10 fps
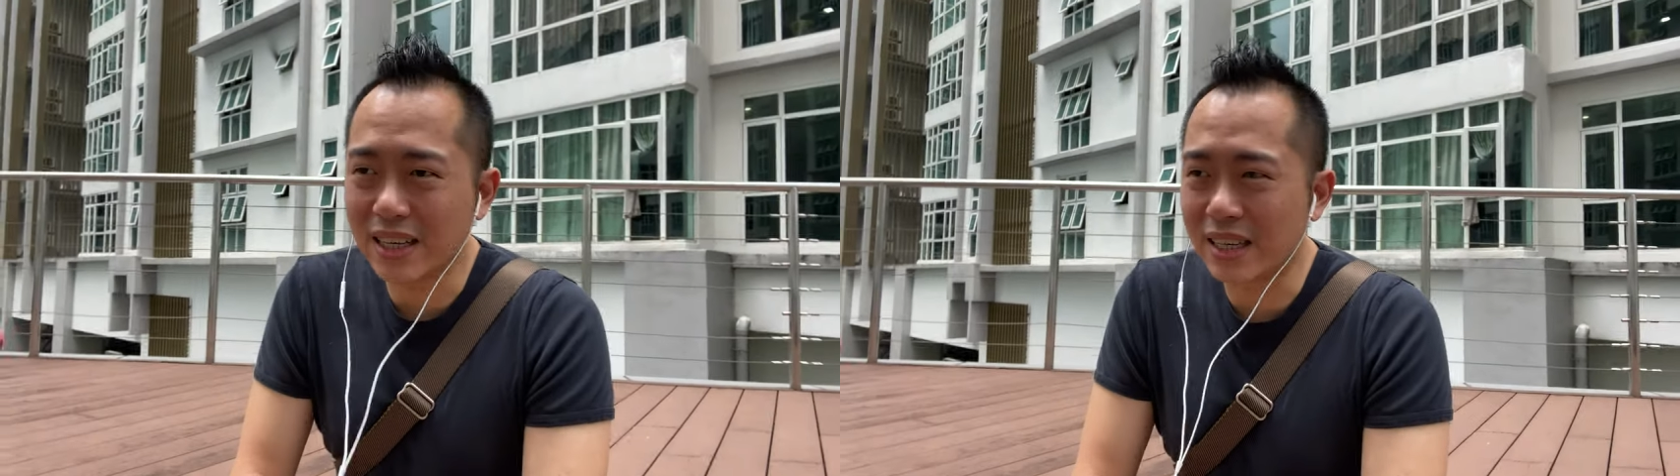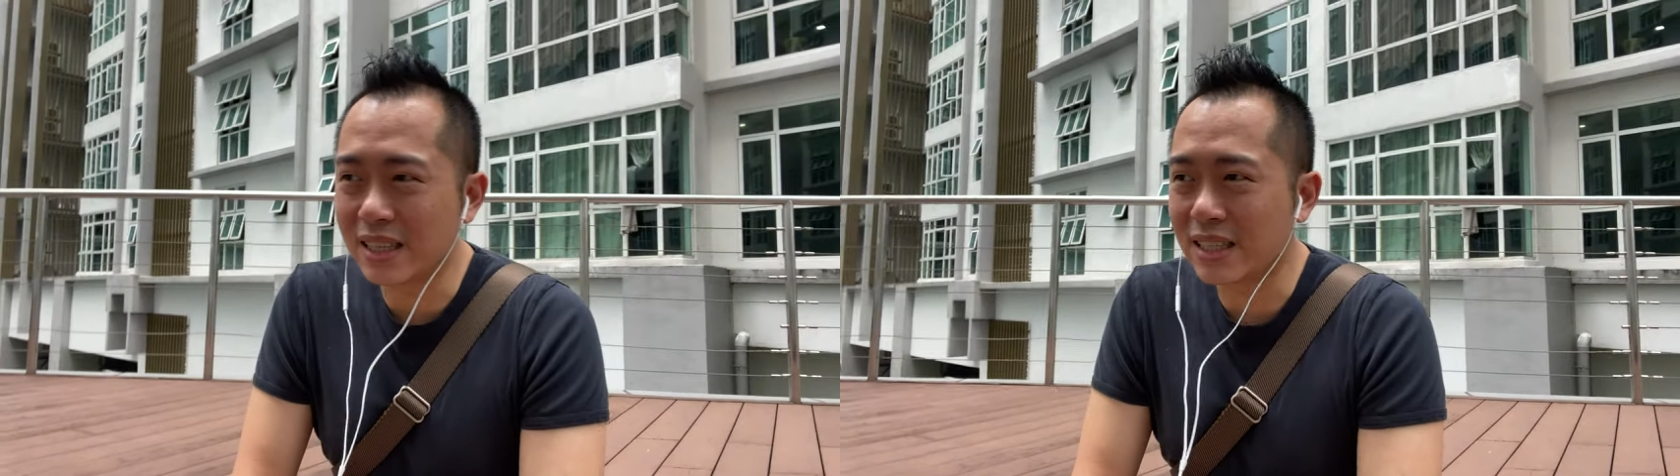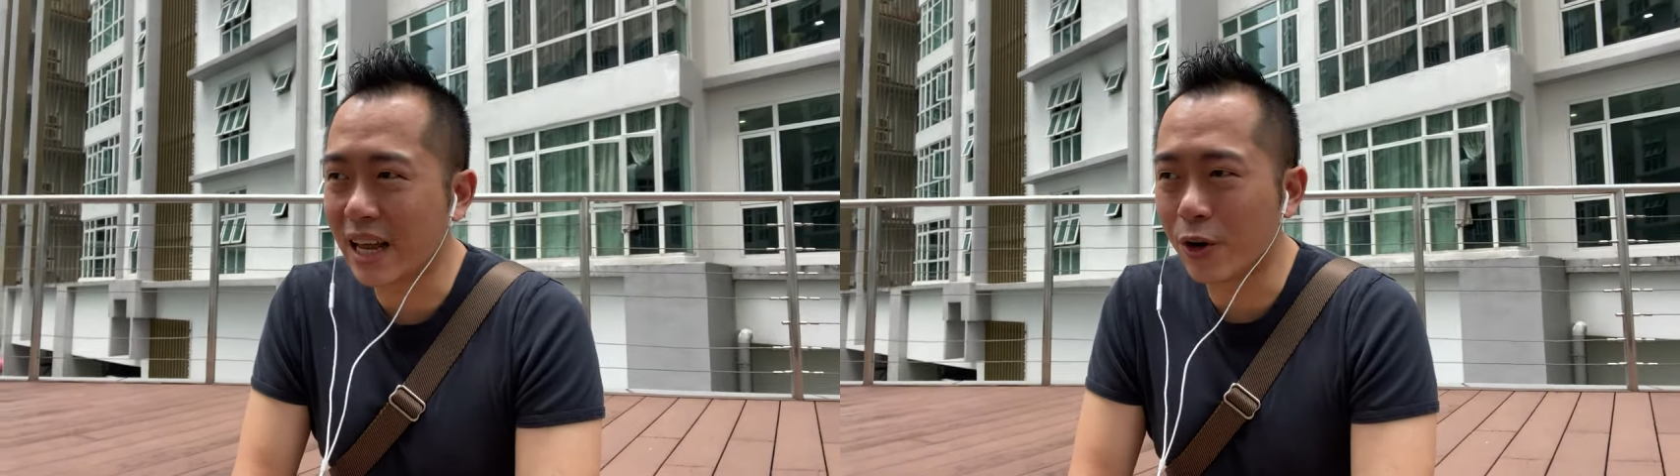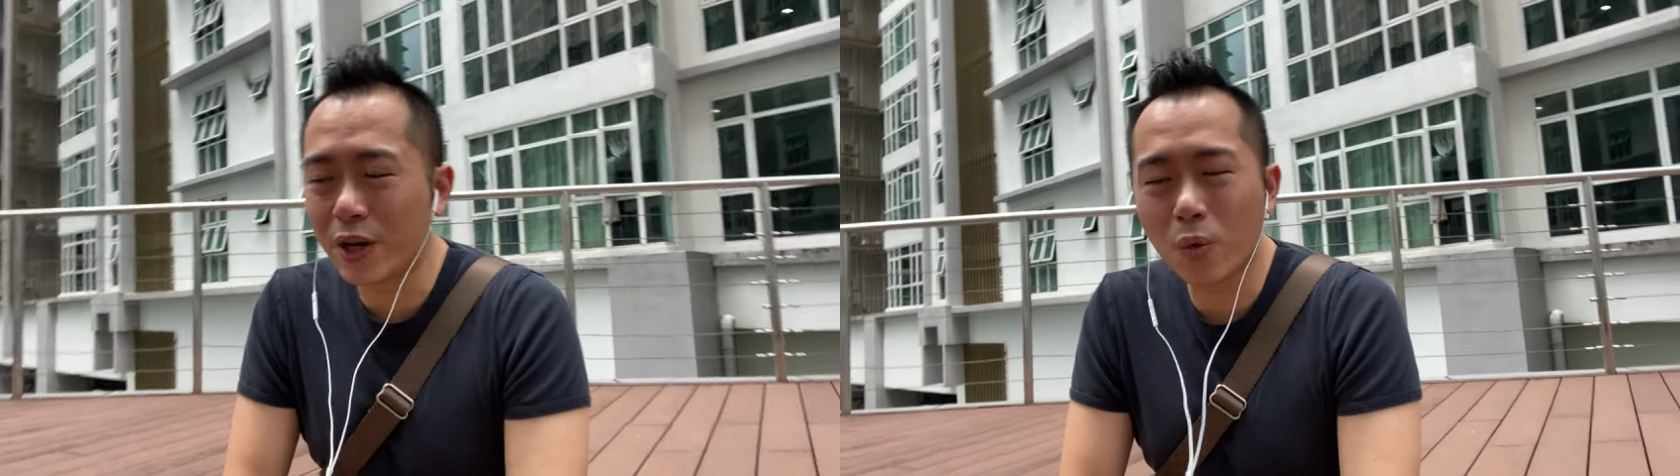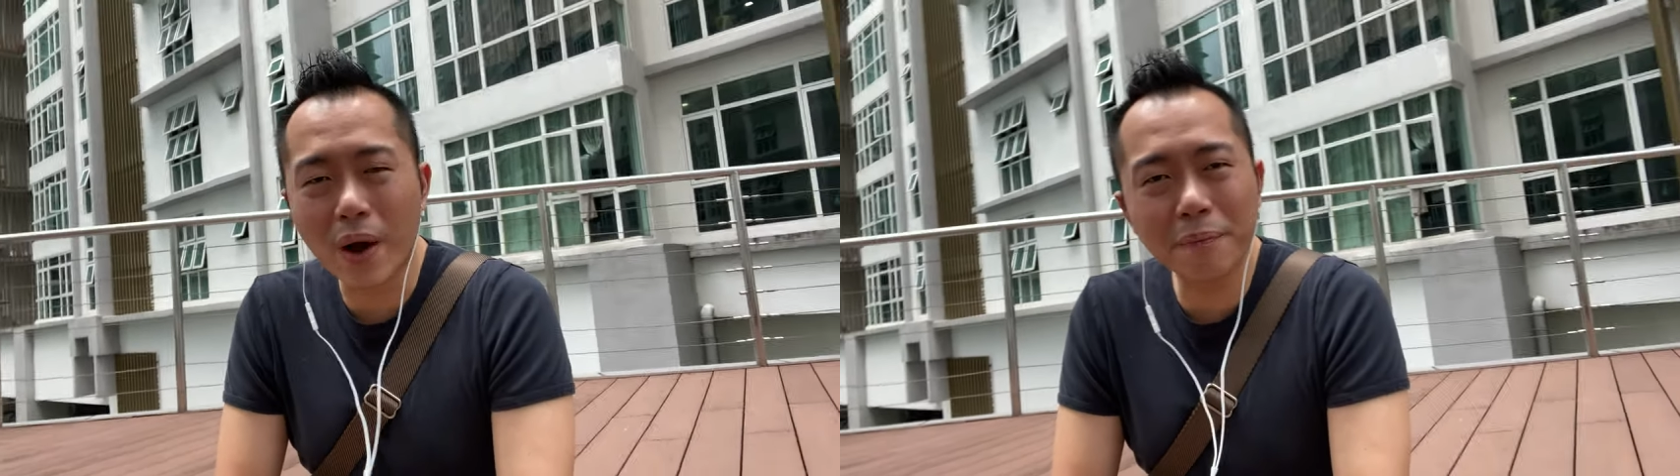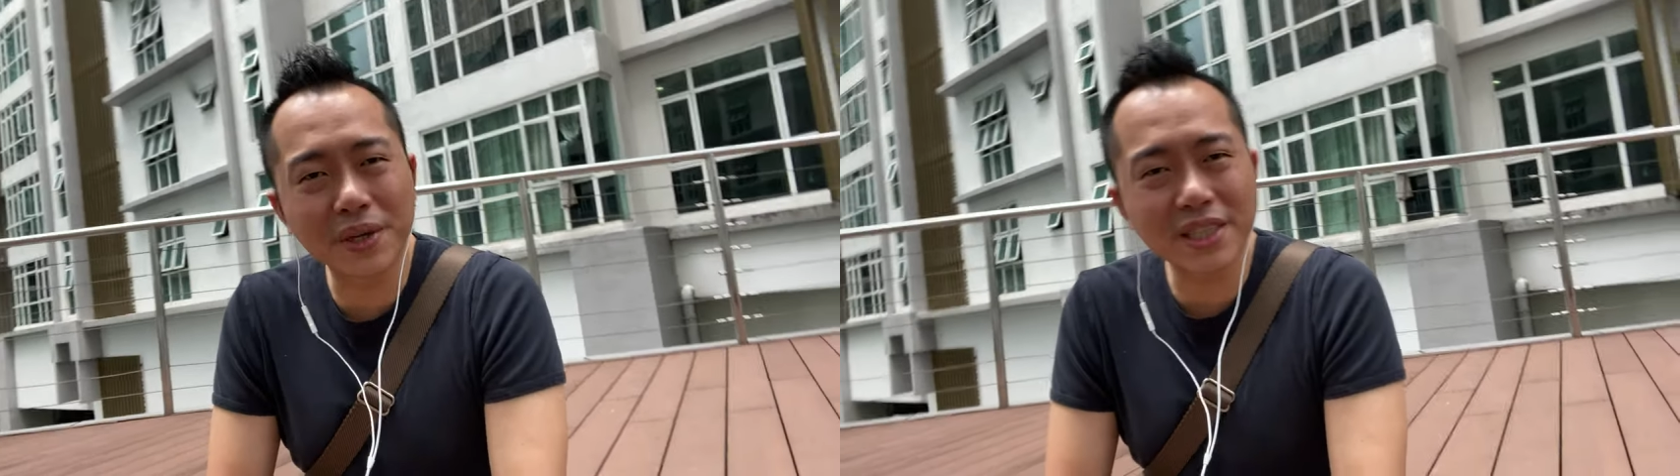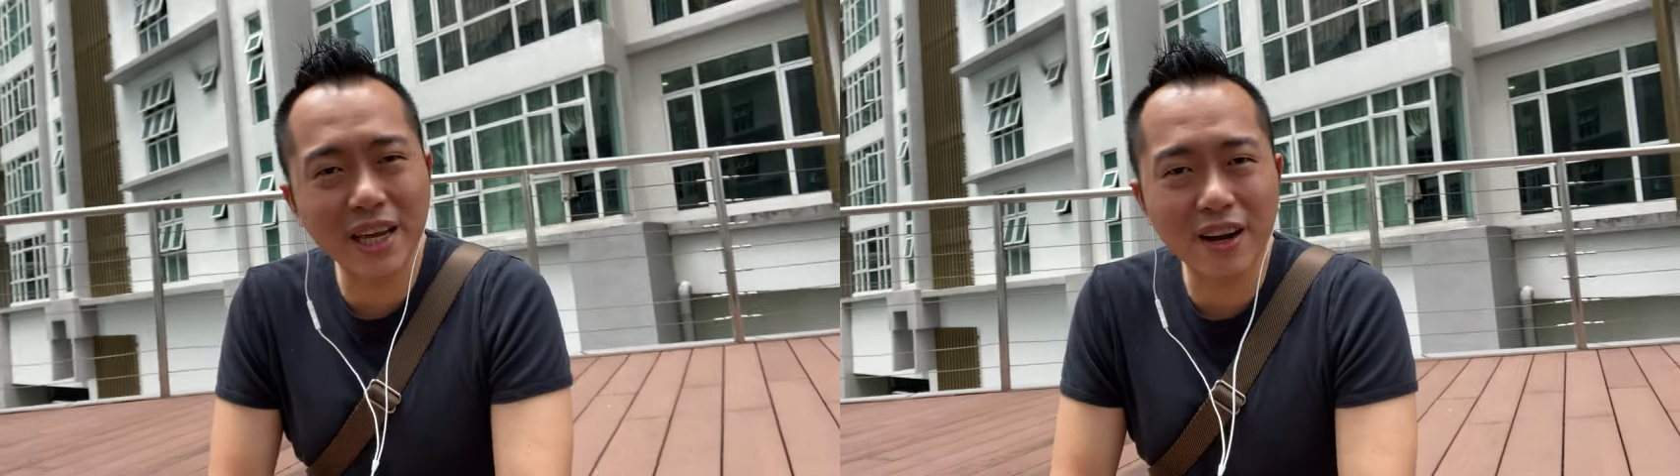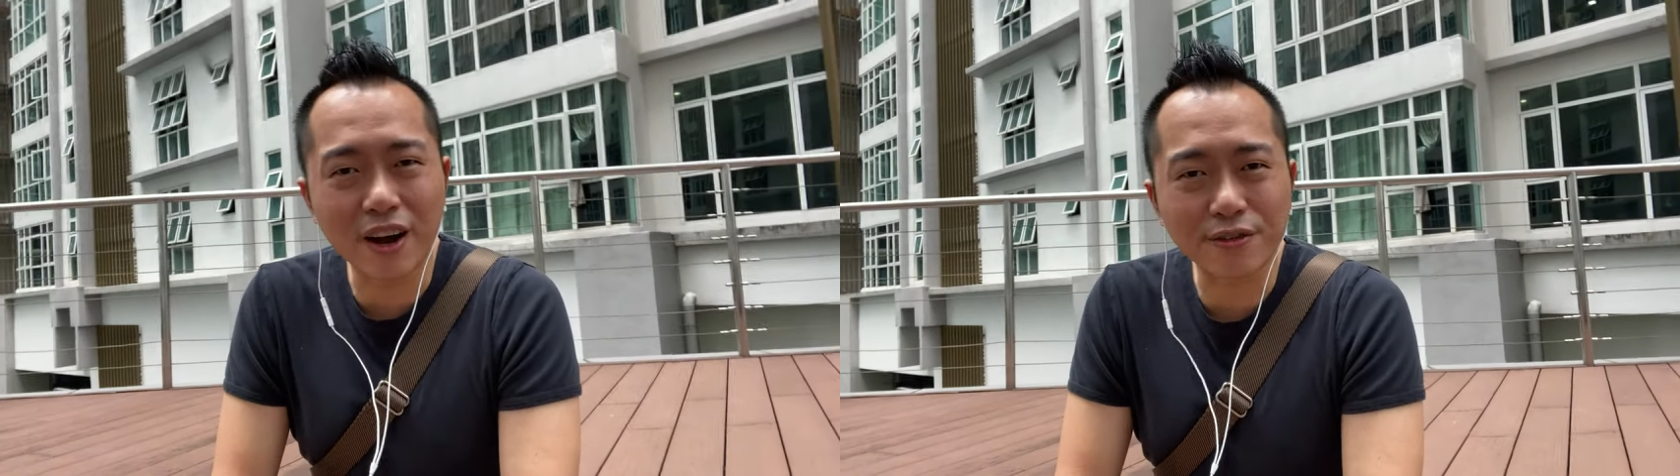it's like only
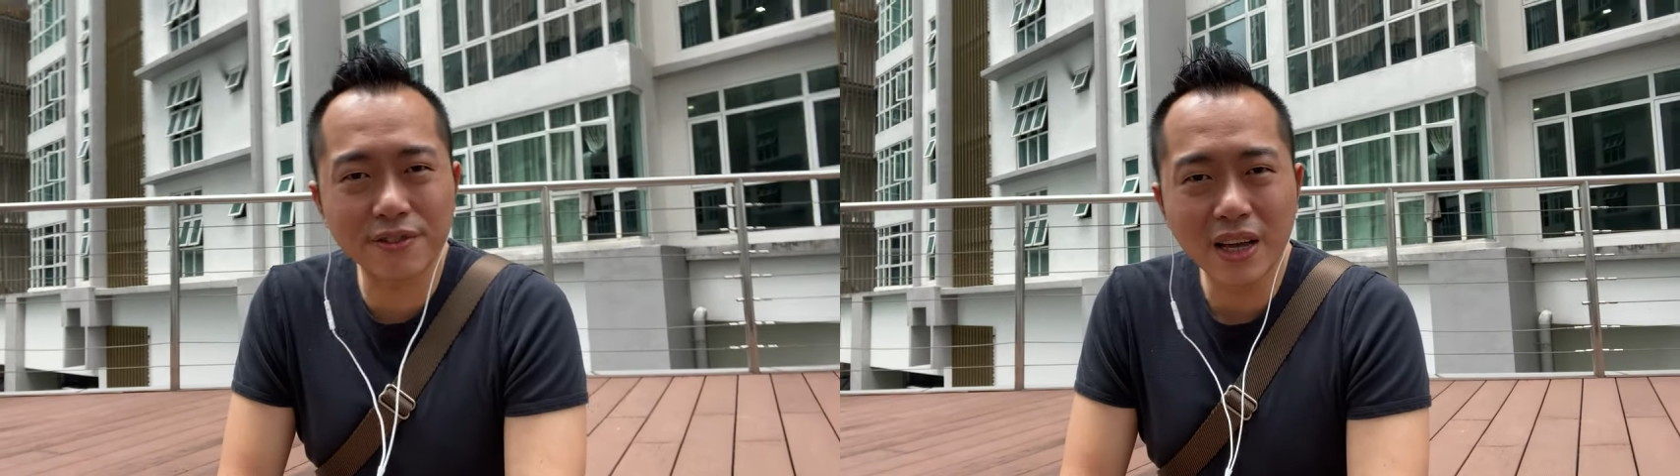1% of